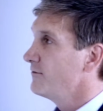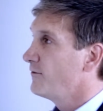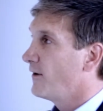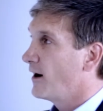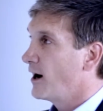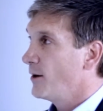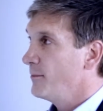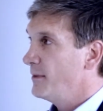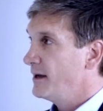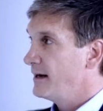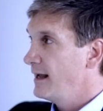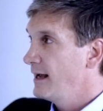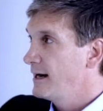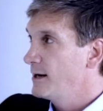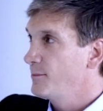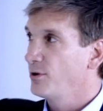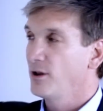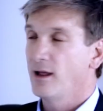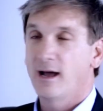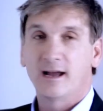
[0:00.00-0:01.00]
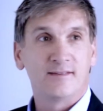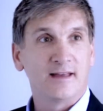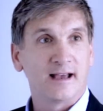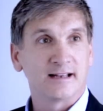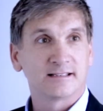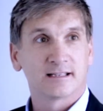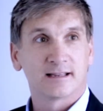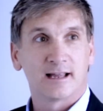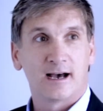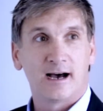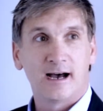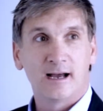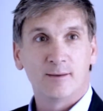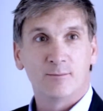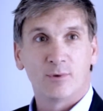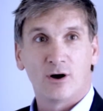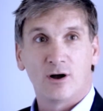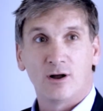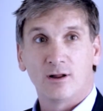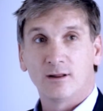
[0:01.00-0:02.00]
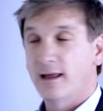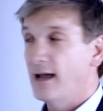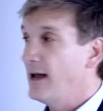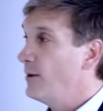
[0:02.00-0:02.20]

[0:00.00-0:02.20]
environment and apply that to the eyeball